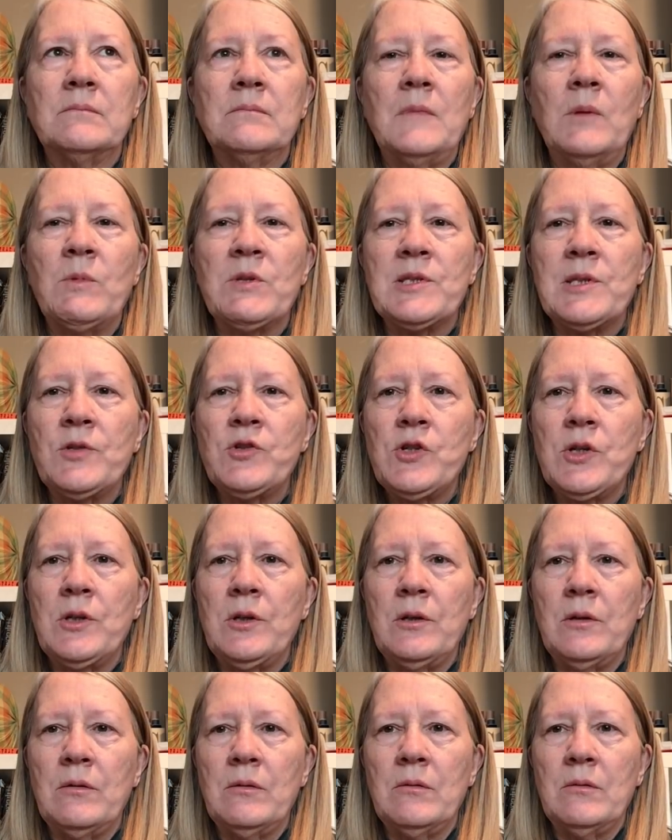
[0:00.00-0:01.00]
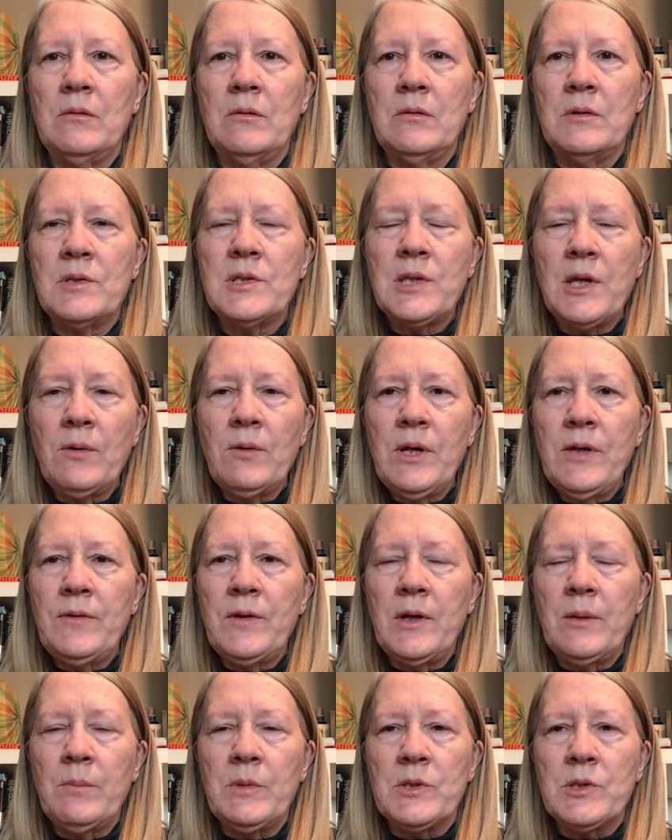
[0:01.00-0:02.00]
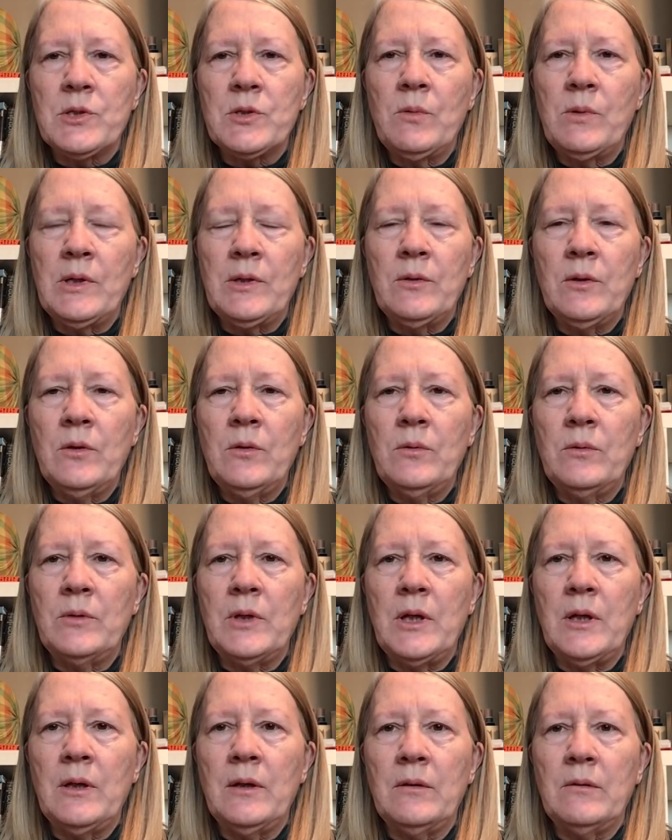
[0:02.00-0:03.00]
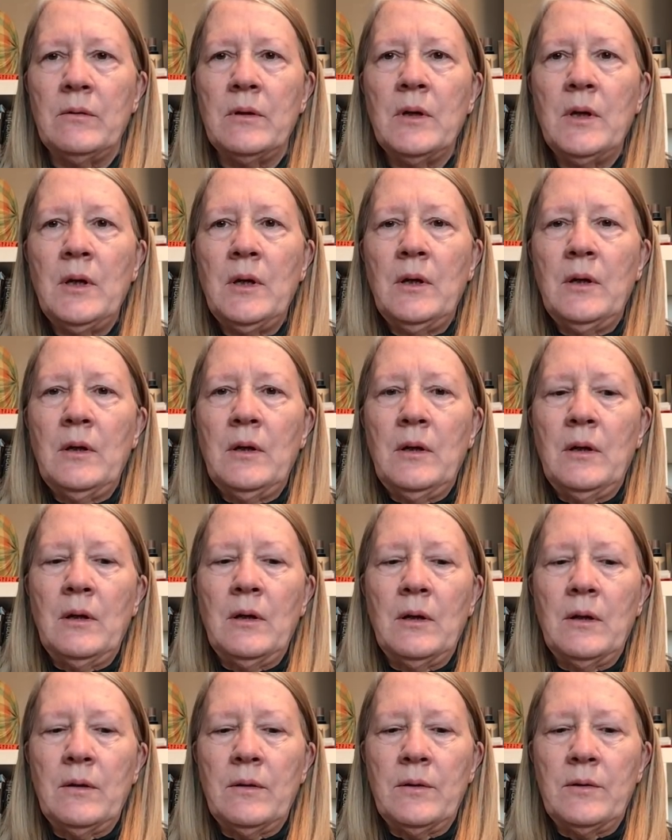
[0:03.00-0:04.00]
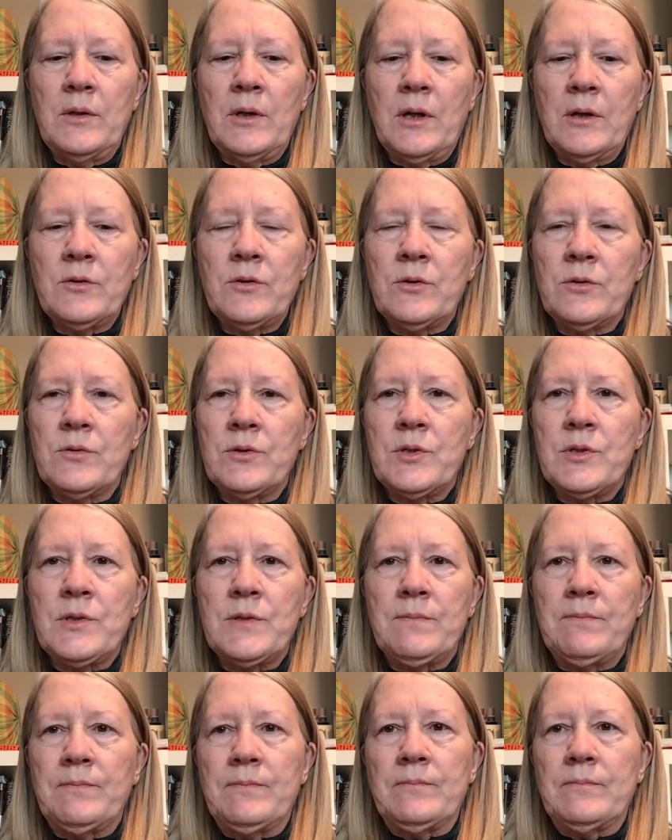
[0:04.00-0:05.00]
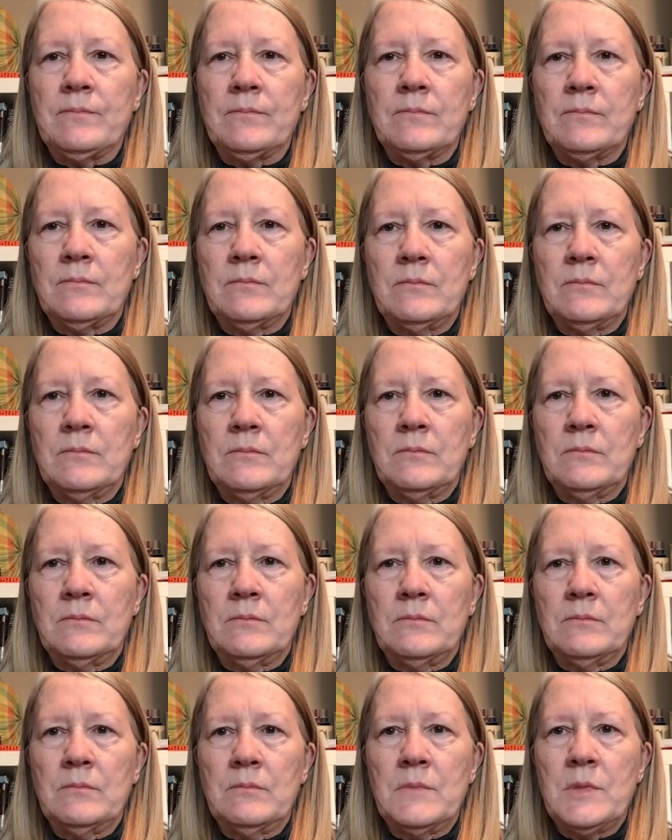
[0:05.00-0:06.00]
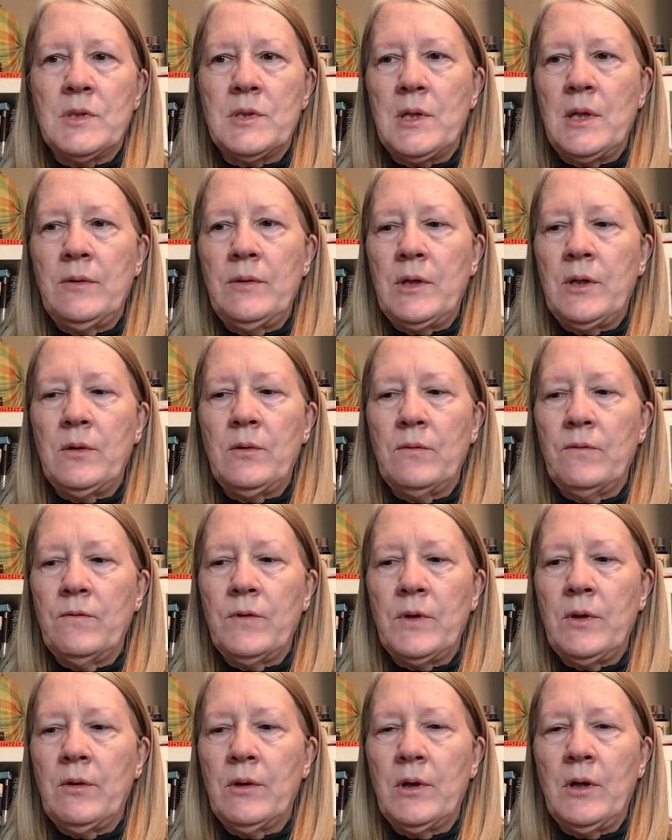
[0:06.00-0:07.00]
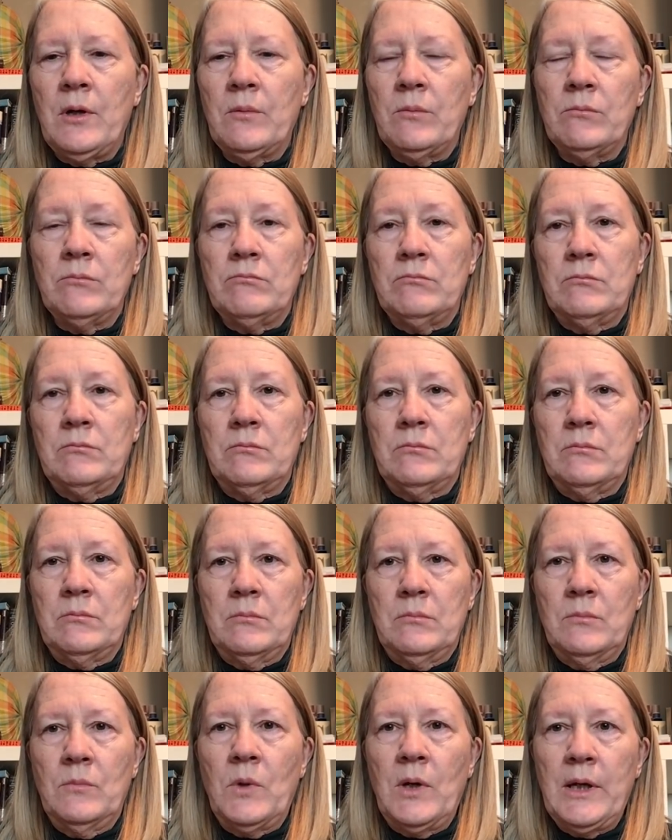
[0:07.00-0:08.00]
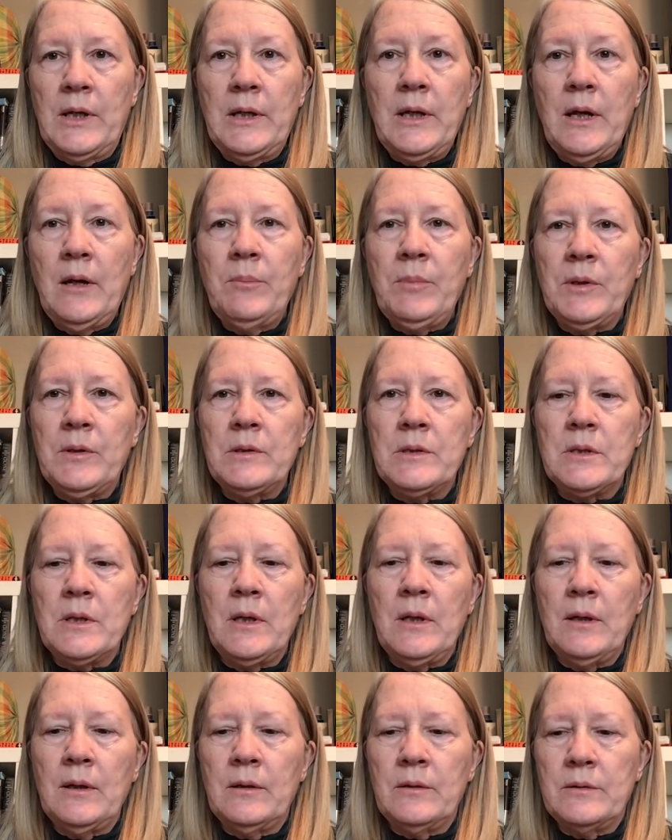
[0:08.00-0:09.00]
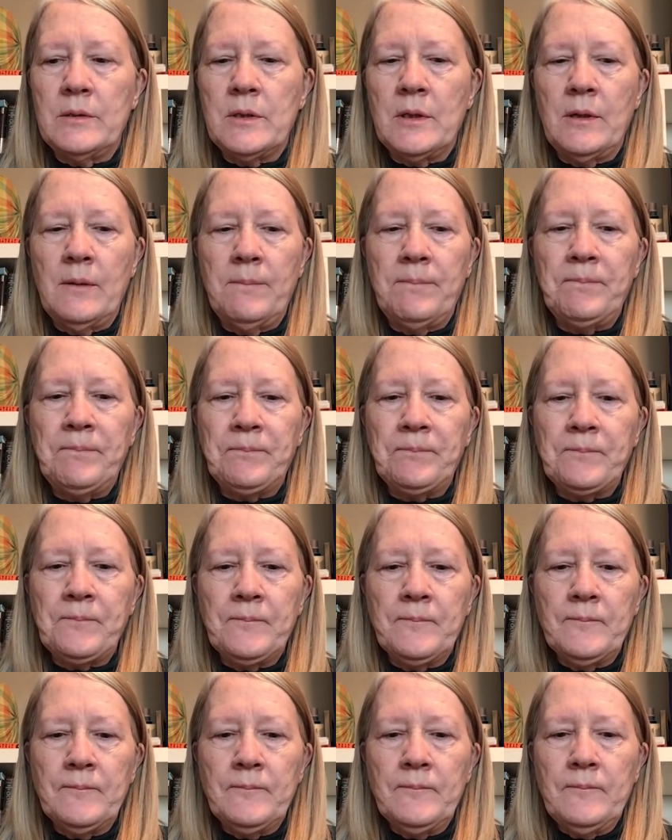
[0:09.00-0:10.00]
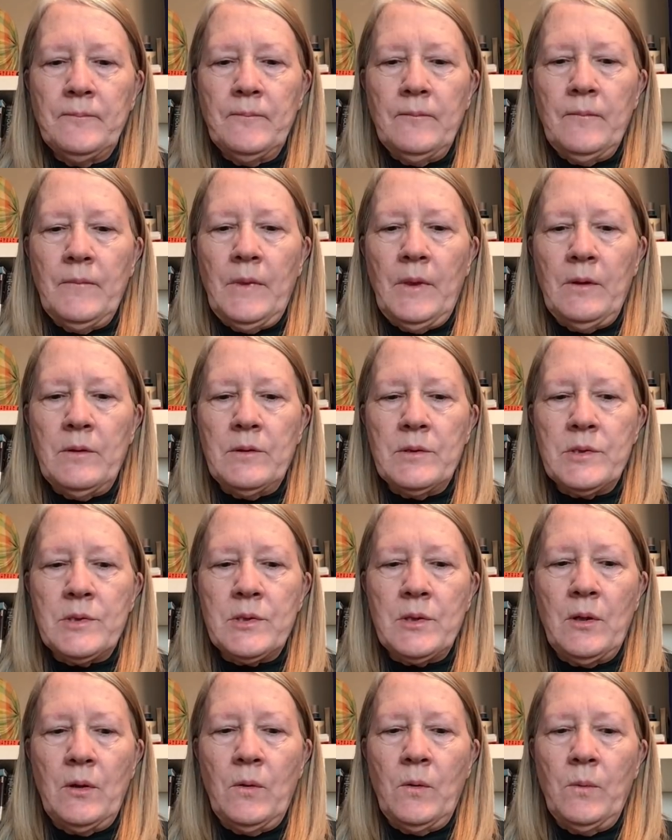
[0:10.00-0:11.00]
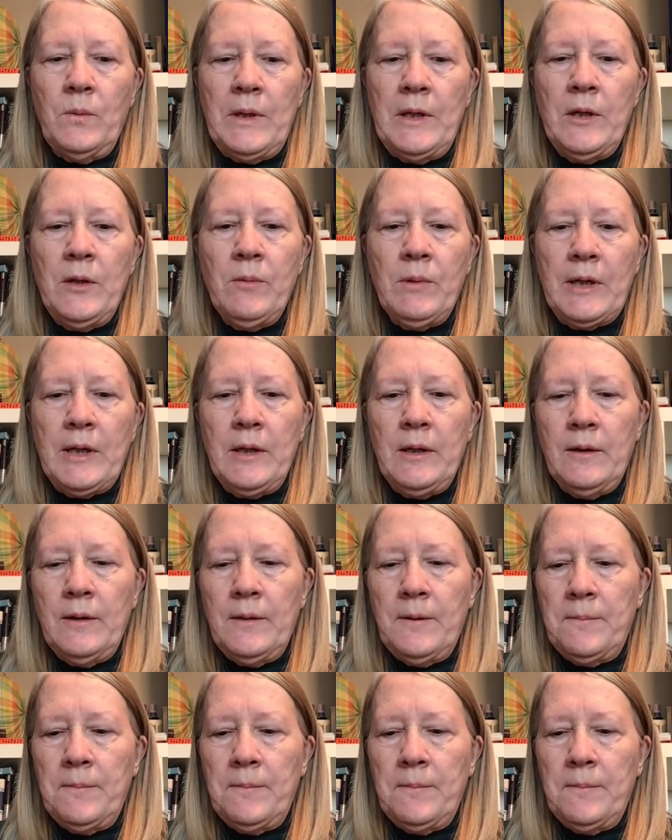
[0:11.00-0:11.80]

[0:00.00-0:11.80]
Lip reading: it was such a scary thing, but so unknown. And the doctors said they couldn't figure out why it happened. And so anyway,